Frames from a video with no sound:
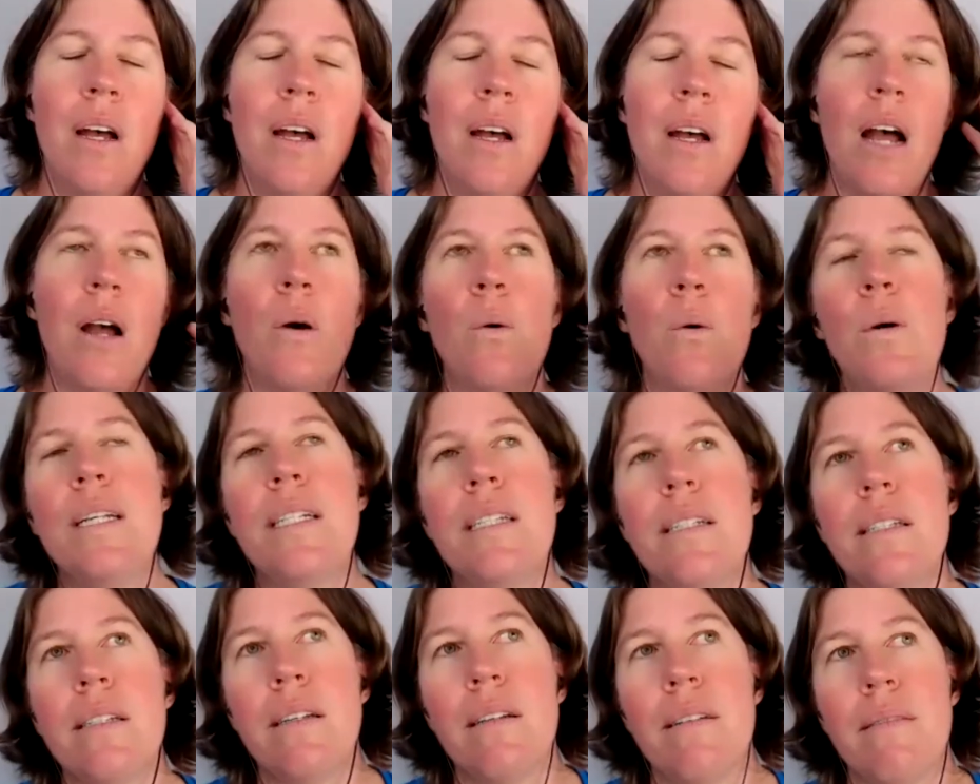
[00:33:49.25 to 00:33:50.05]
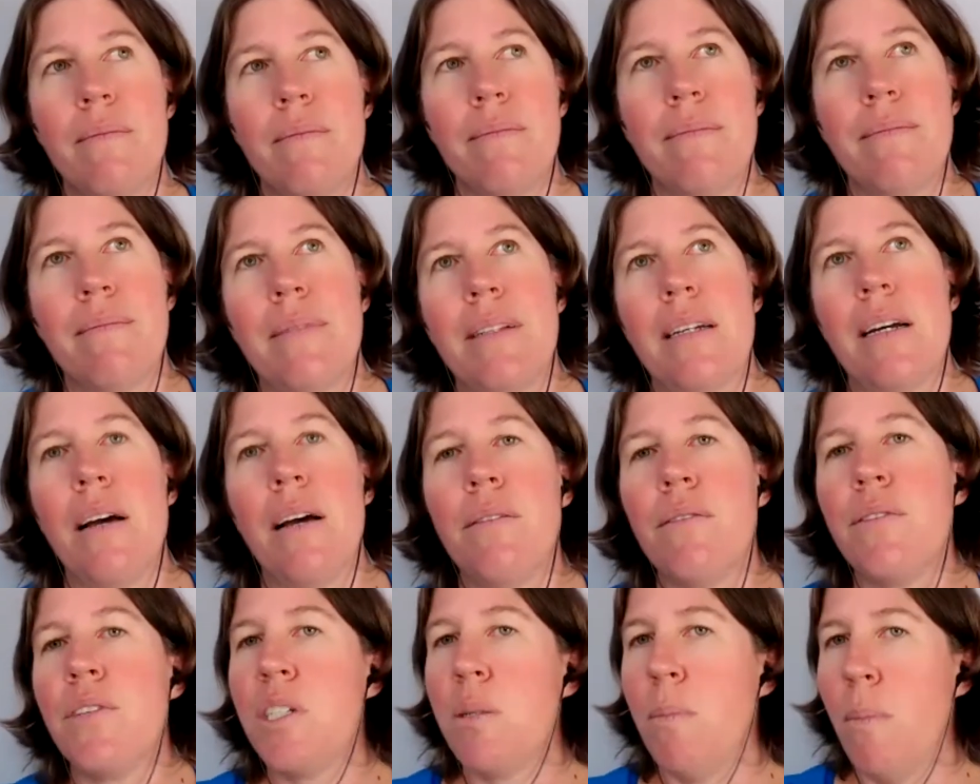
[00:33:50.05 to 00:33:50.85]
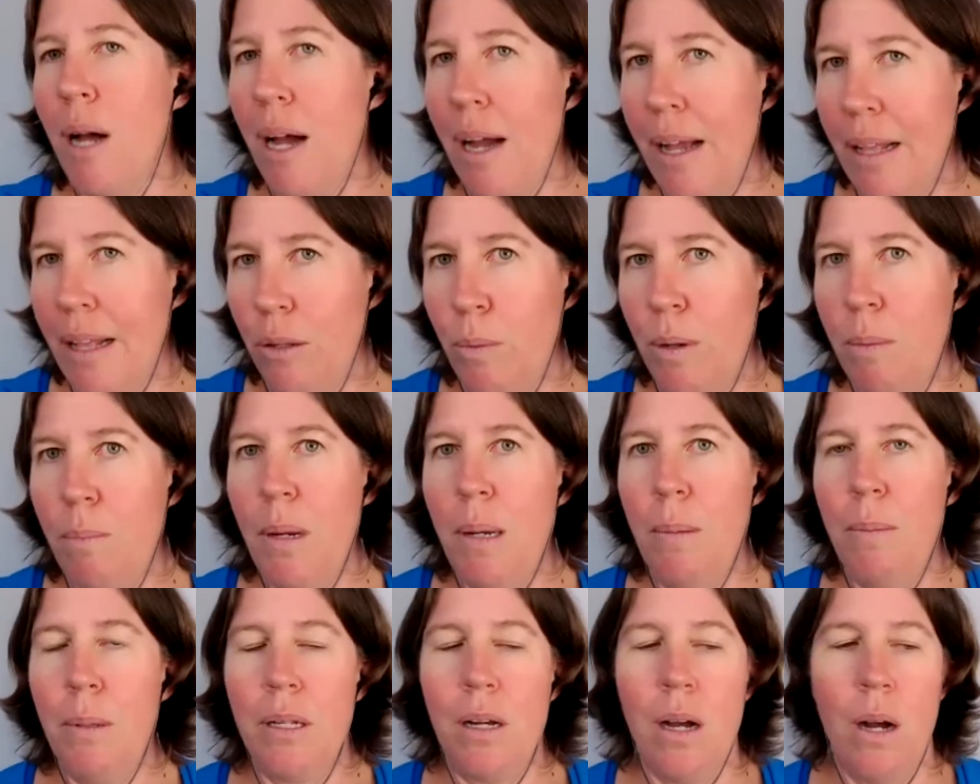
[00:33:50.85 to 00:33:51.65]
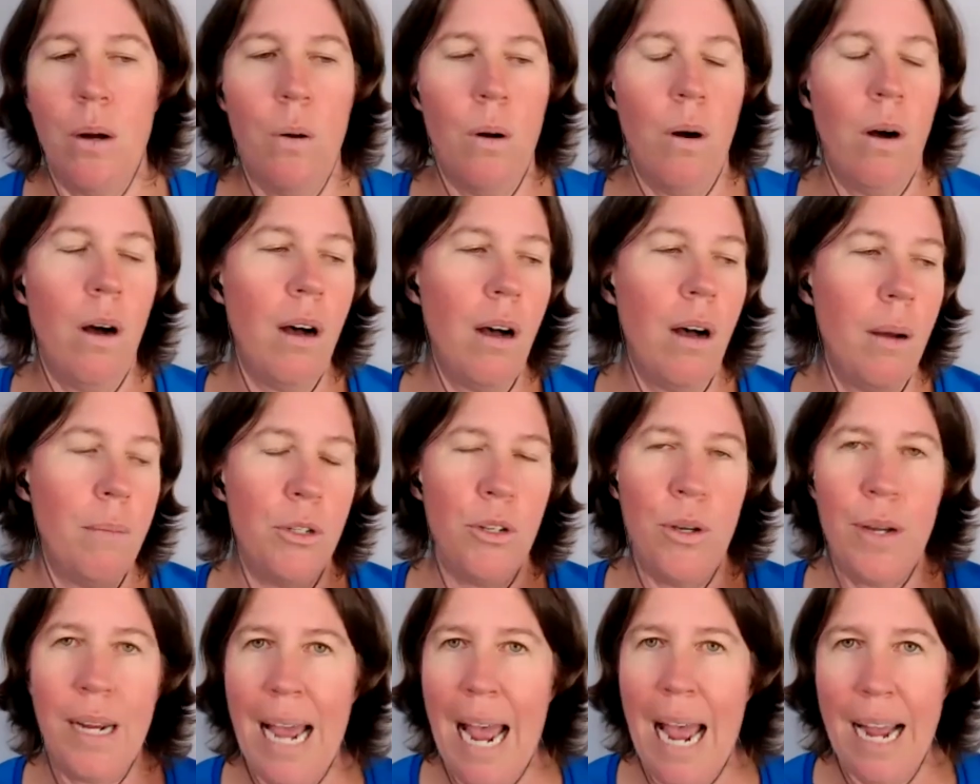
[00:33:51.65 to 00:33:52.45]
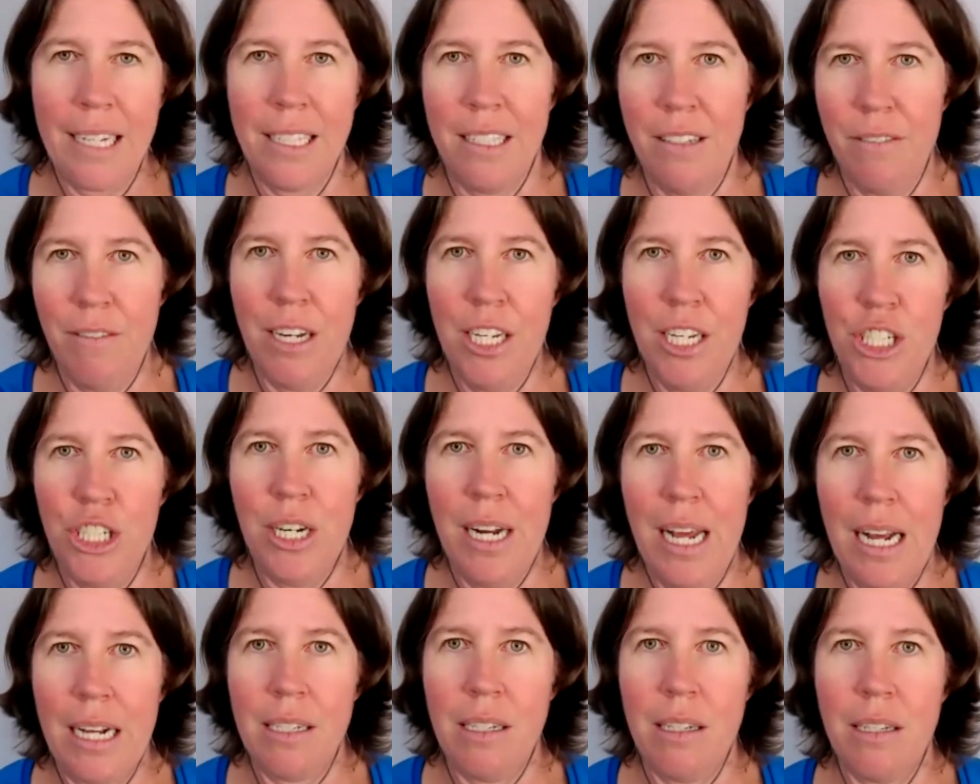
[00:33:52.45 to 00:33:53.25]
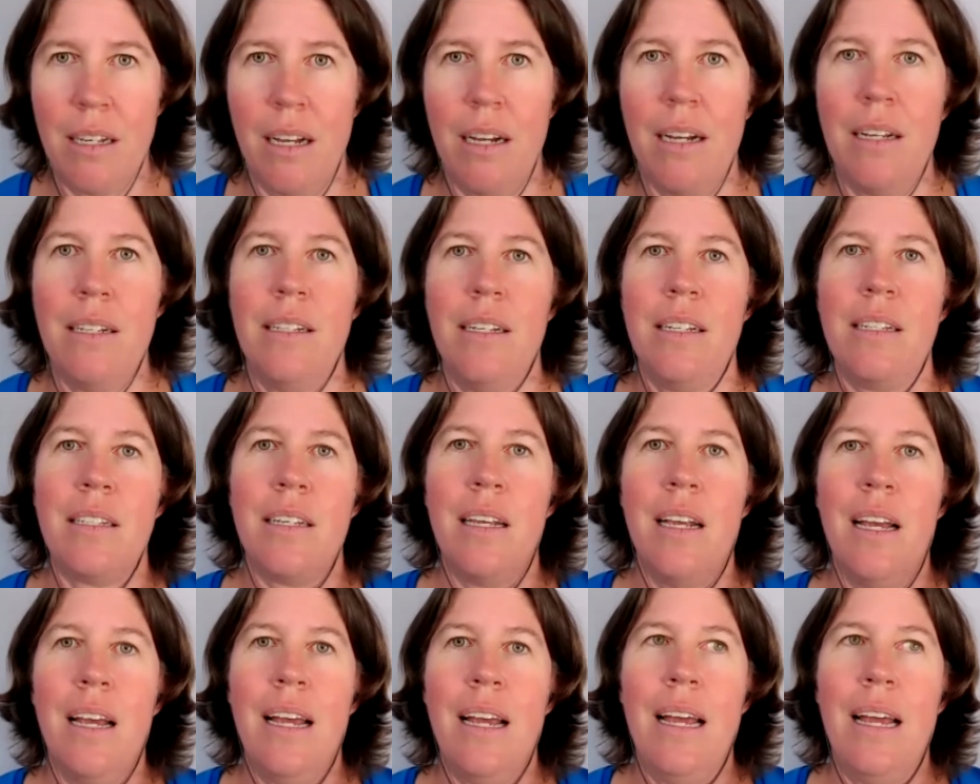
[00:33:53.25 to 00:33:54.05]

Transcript: i always kind of smile when people go oh i'm doing activation exercises